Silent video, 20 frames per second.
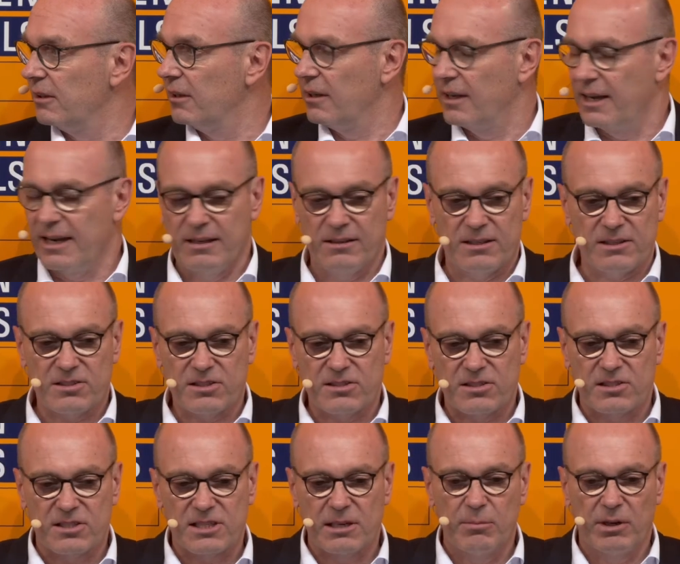And this is a
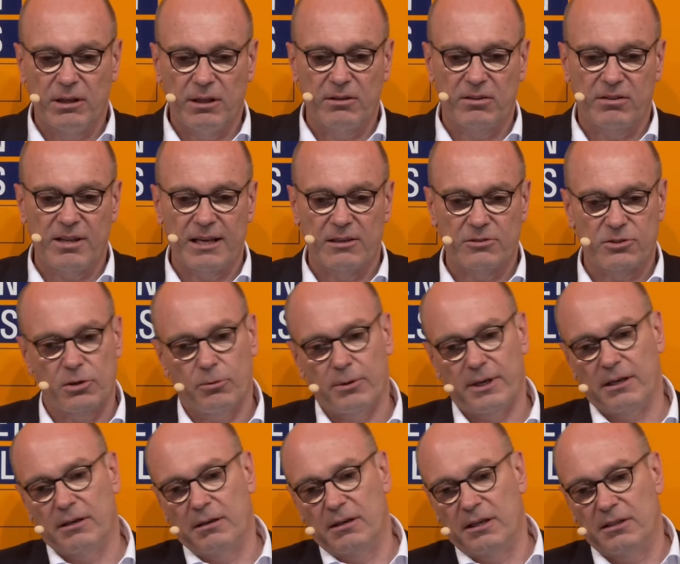similar thing. So
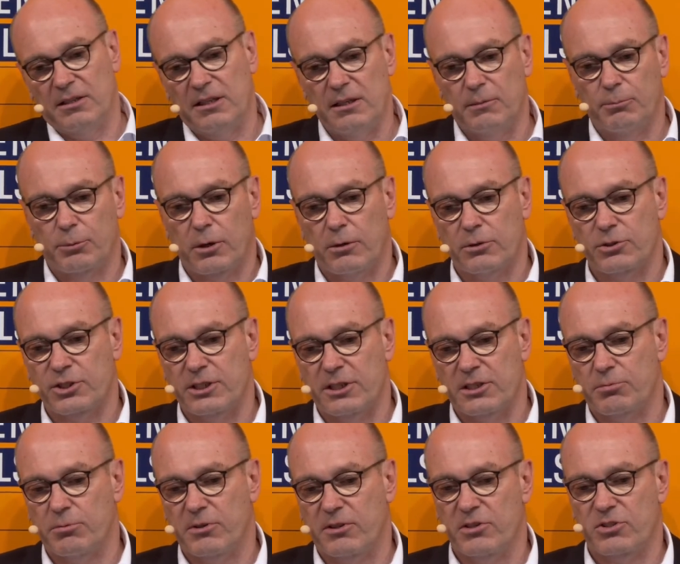when Nadine approached
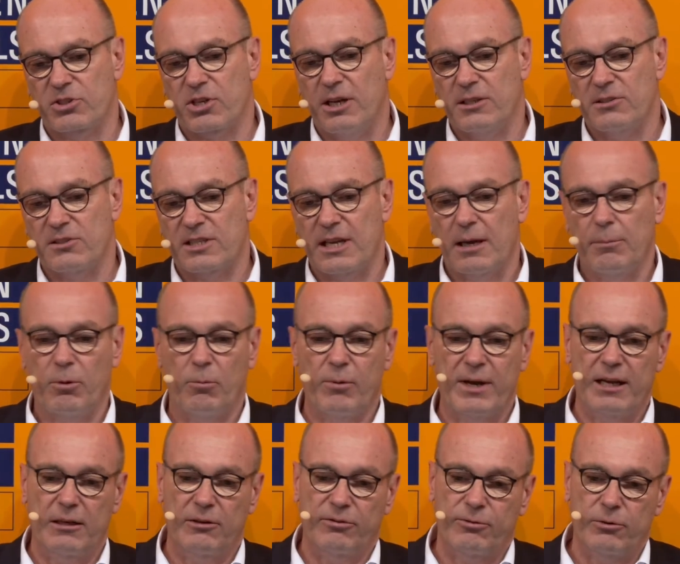us with this concept and we
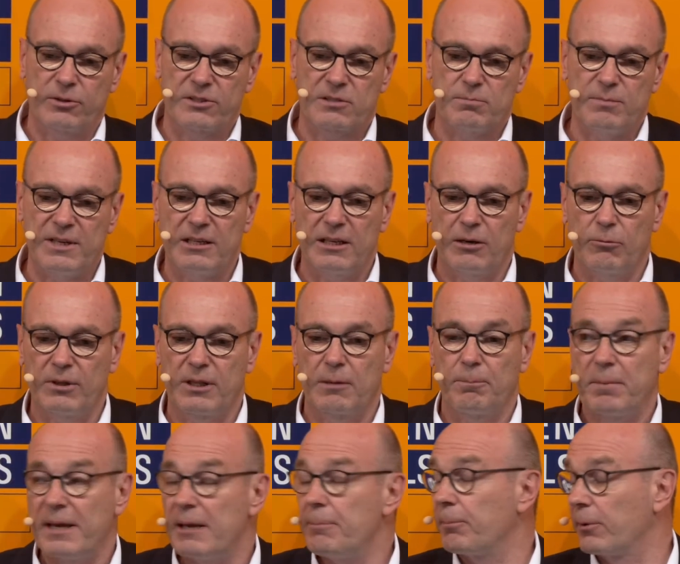had the first meeting with the
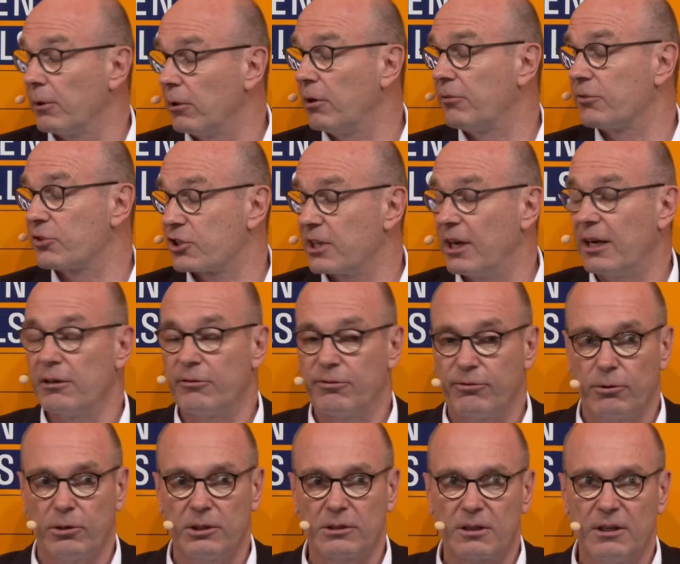people of
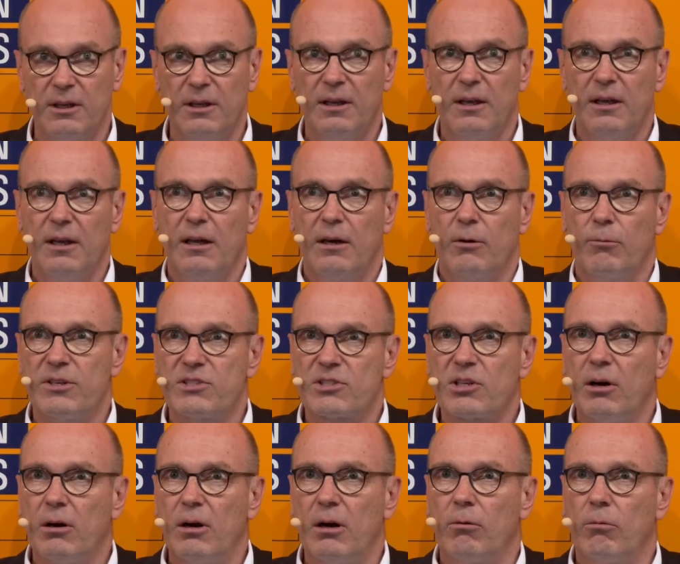Steinfurt, we
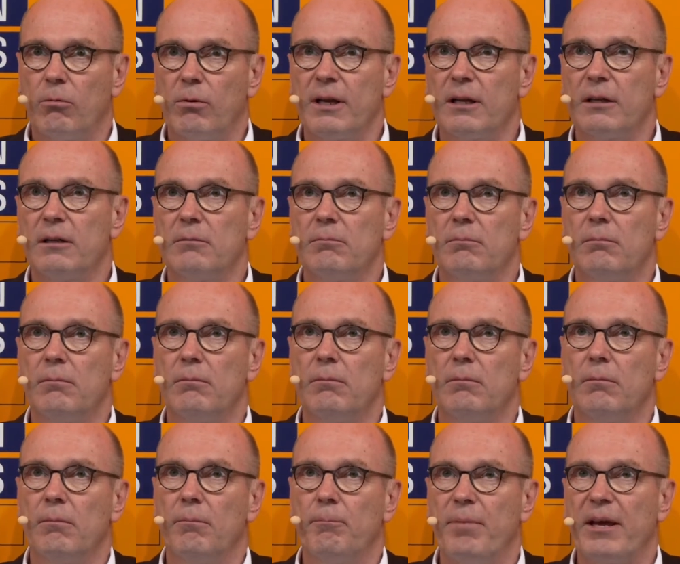saw a real
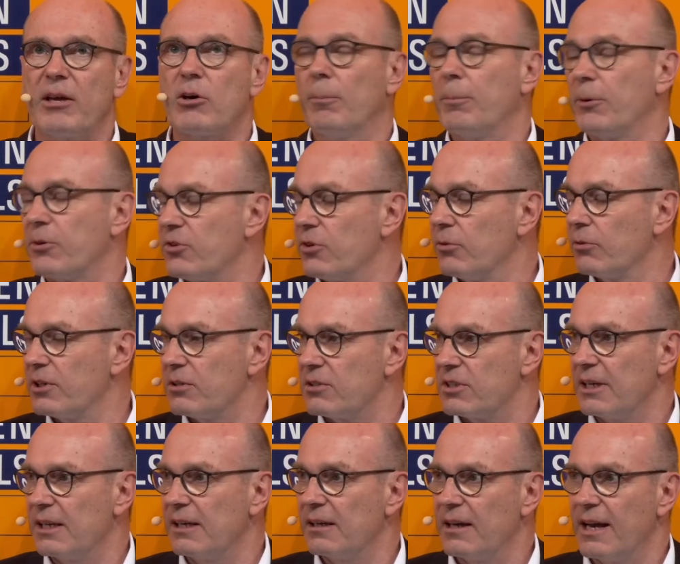big
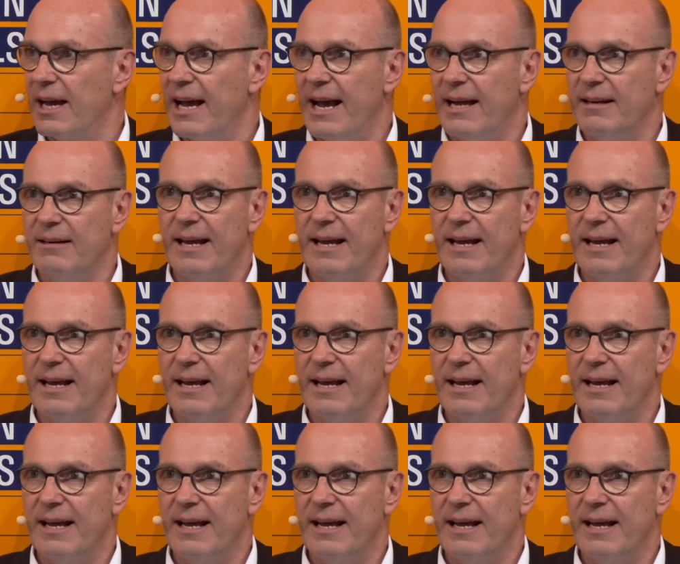opportunity and